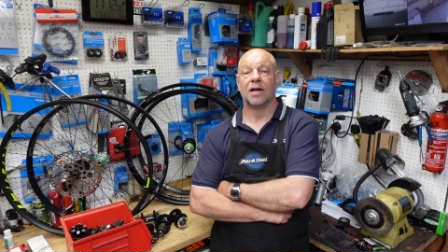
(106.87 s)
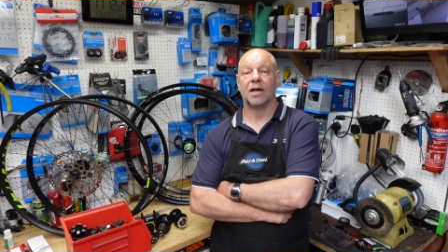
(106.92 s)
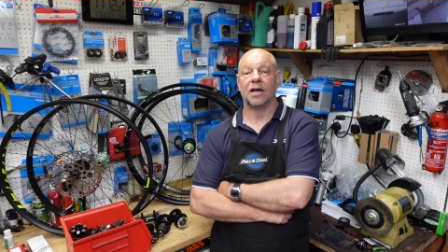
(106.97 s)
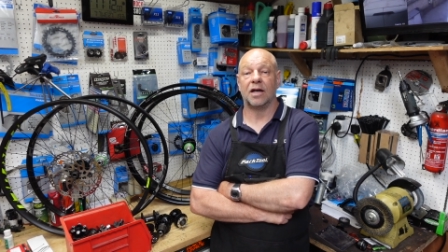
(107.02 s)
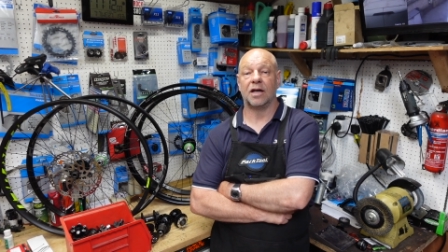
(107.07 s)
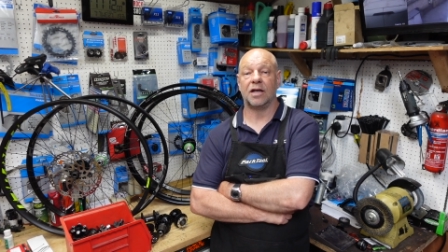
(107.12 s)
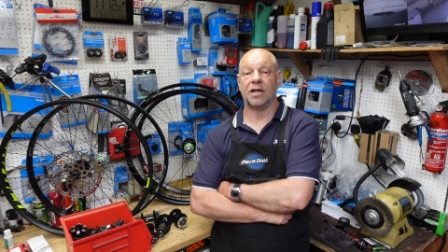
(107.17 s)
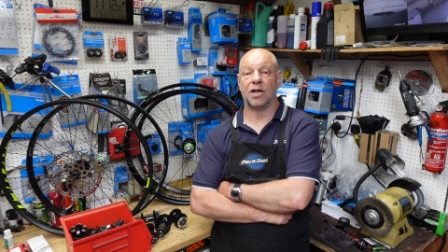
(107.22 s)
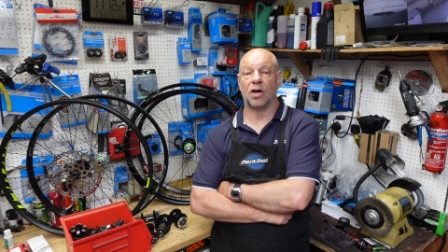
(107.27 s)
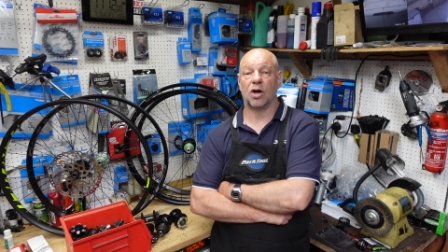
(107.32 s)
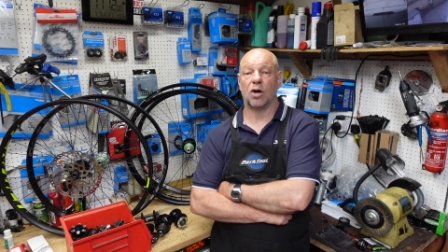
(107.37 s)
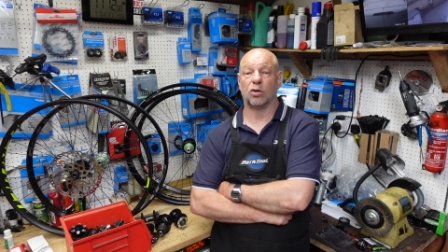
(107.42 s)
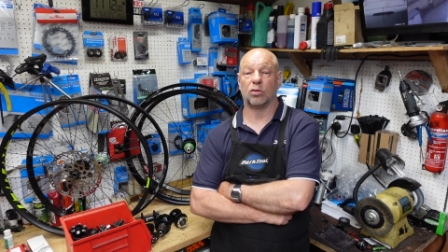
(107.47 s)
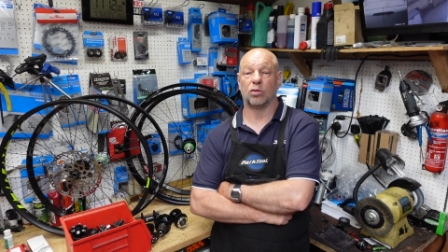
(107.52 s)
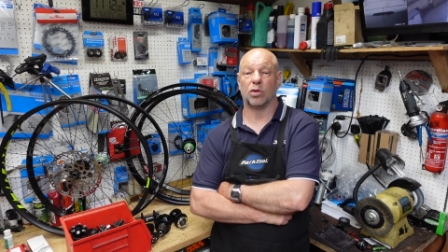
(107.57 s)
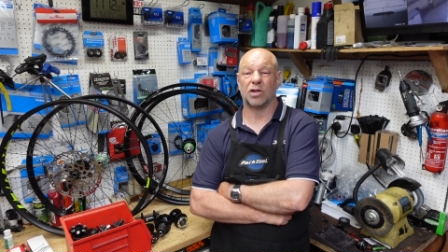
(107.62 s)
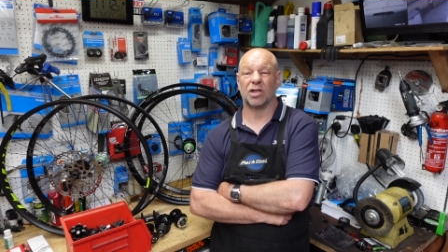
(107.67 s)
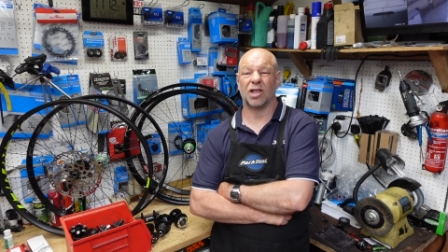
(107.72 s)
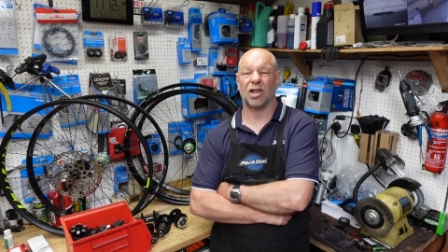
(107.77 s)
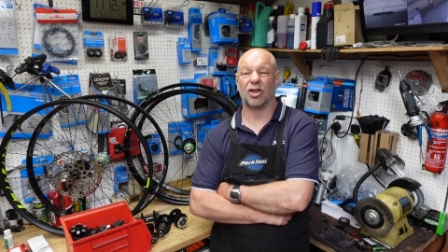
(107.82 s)
uh, your old
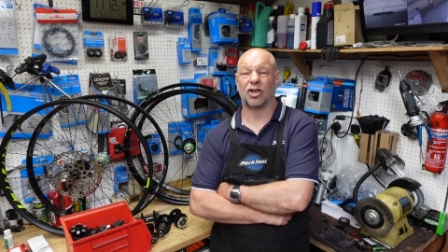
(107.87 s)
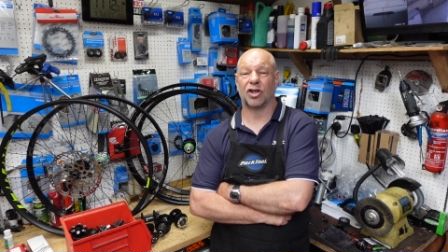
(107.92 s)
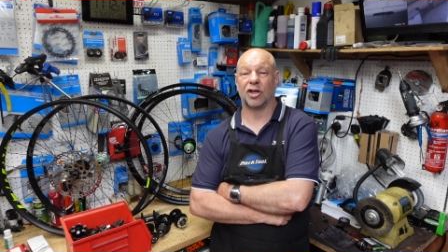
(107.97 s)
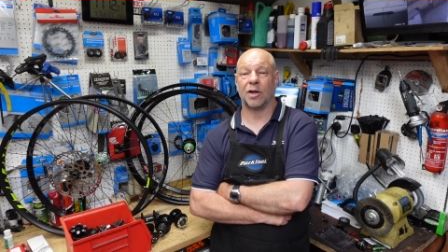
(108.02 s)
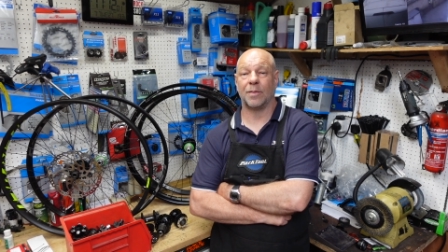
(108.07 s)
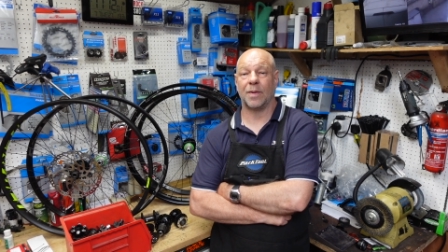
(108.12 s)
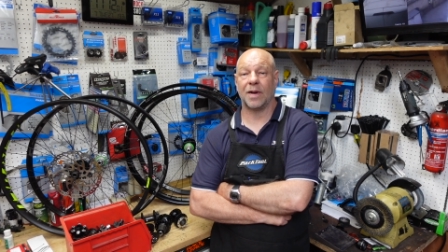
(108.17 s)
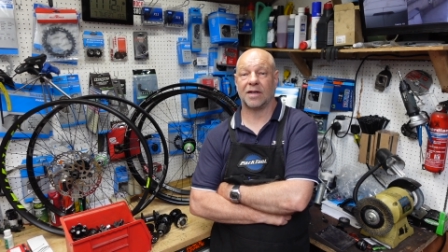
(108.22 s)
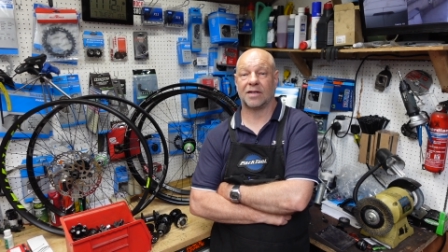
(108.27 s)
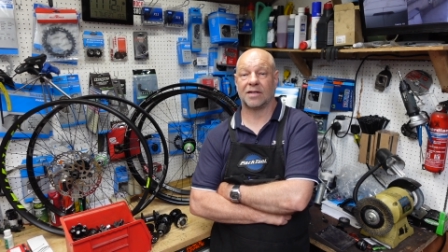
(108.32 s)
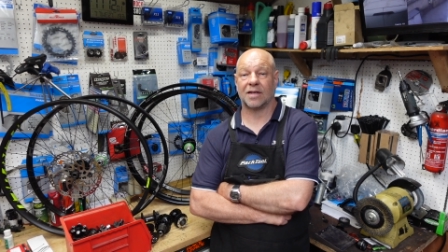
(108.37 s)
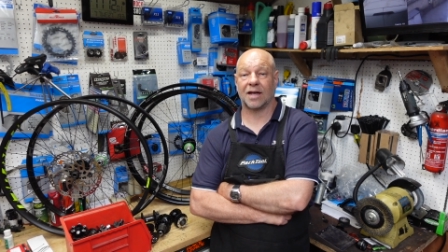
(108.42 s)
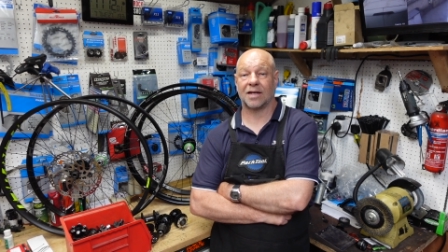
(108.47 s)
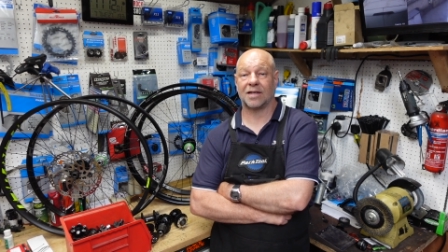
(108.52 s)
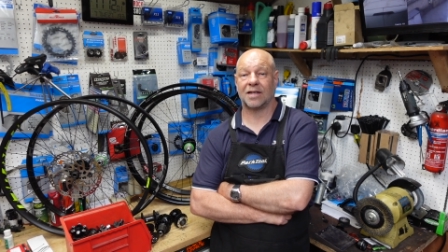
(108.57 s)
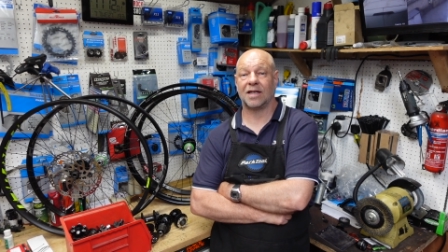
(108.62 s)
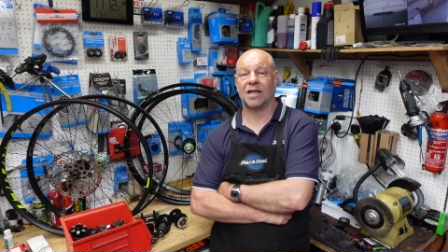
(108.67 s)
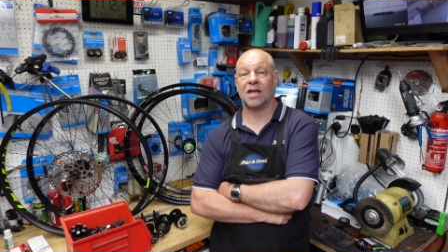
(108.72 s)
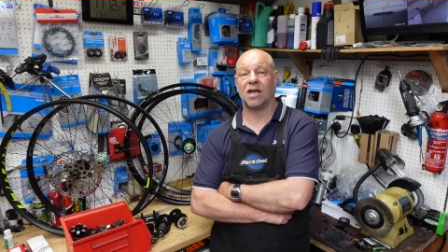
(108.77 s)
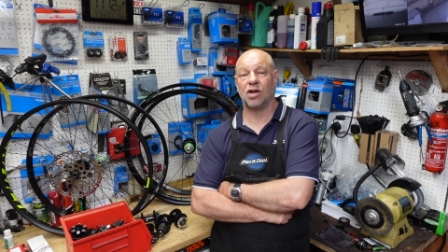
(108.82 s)
ones are looking a bit
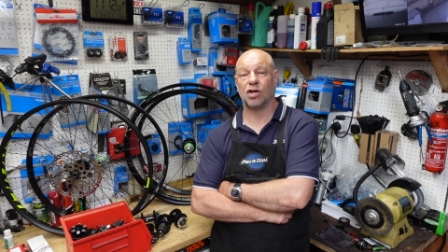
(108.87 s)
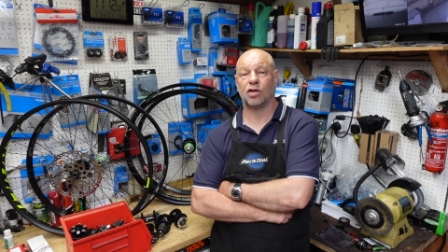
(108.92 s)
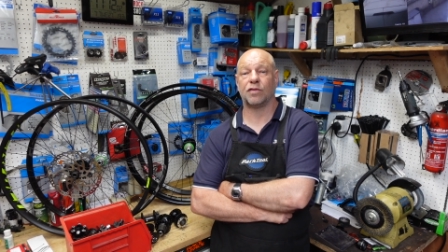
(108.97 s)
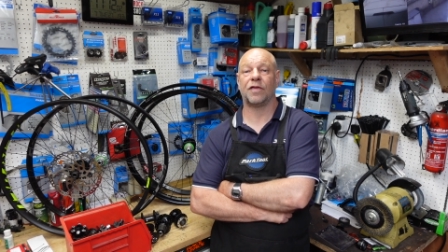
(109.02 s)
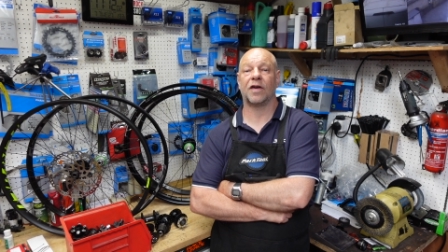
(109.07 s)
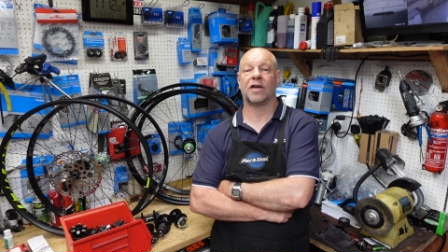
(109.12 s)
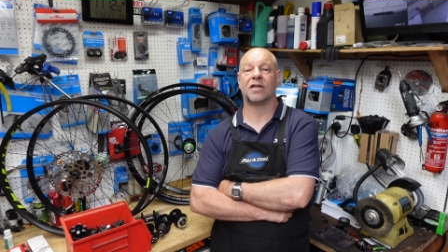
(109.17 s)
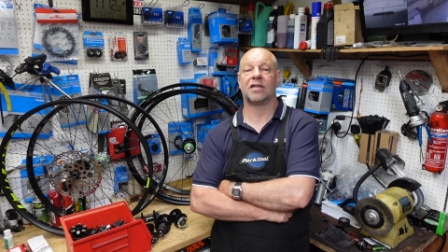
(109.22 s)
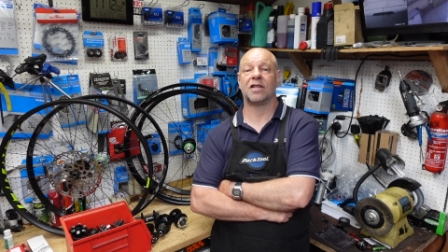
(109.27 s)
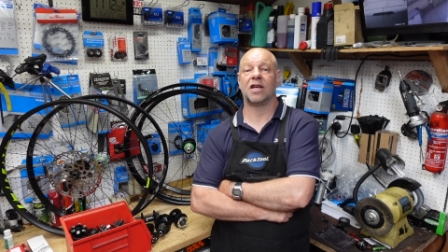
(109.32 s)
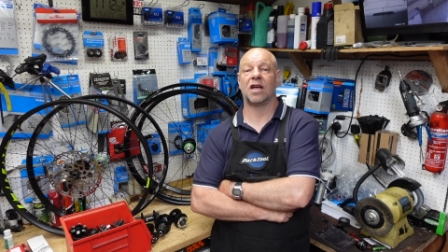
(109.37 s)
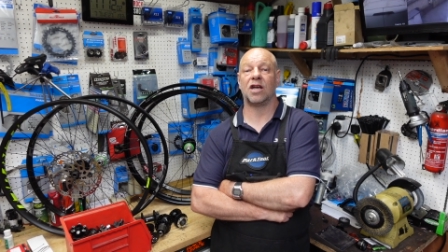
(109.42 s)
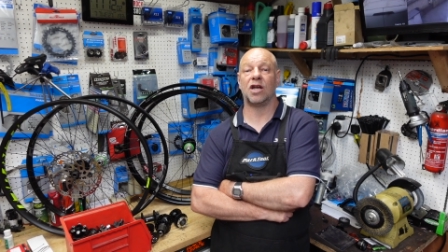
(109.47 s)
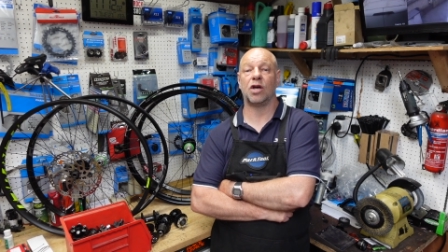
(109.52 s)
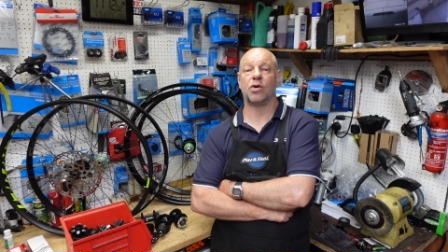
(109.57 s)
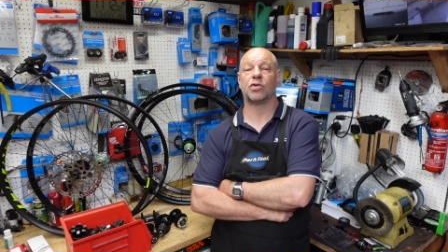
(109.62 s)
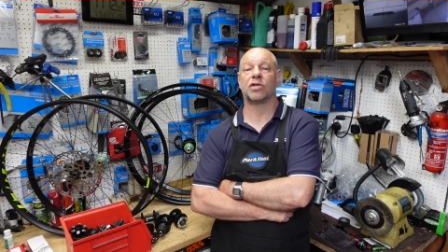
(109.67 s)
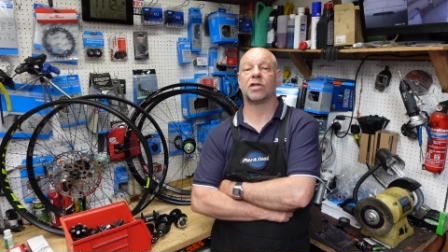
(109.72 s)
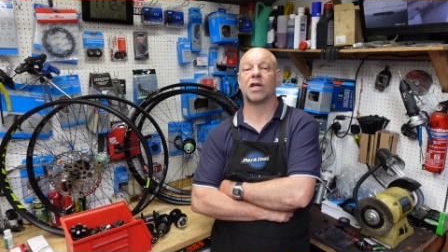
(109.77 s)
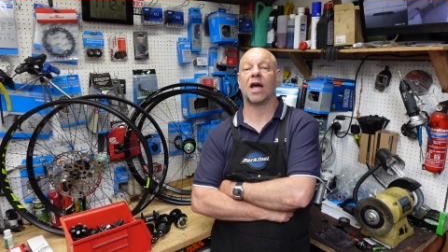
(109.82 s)
tatty and you just fancy a
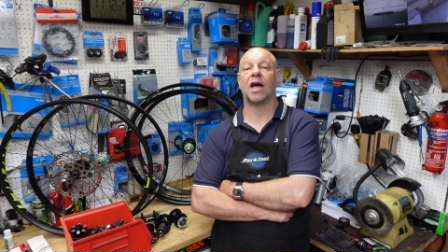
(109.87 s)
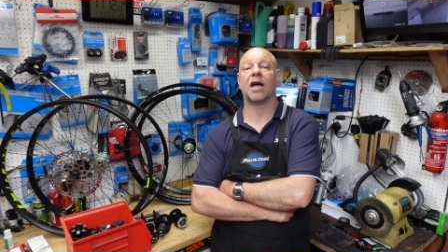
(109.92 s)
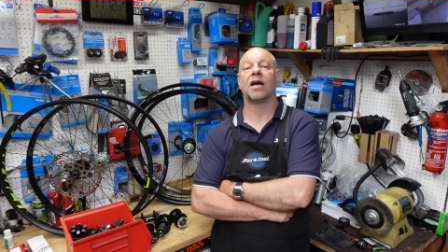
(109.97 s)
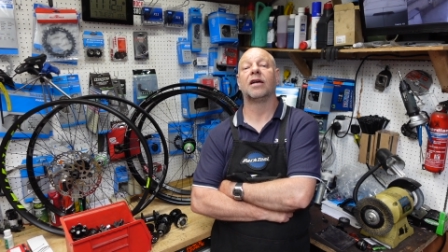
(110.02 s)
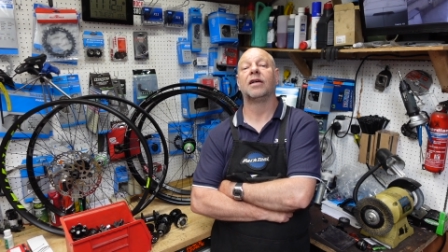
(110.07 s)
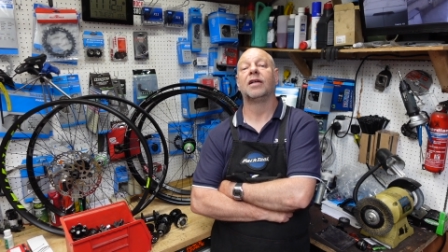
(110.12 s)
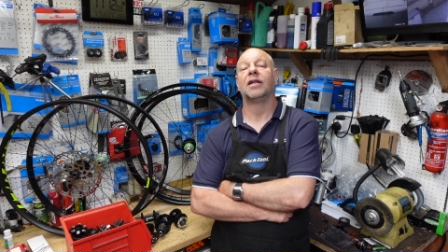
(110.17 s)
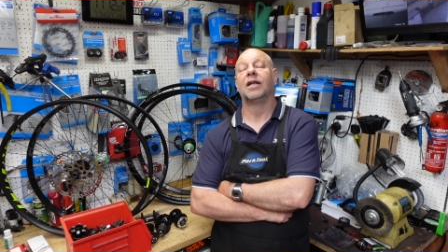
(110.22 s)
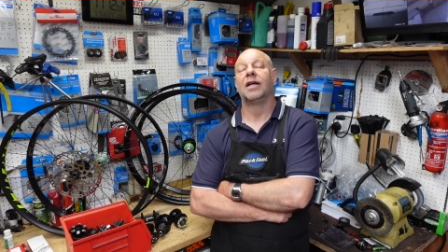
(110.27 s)
new set.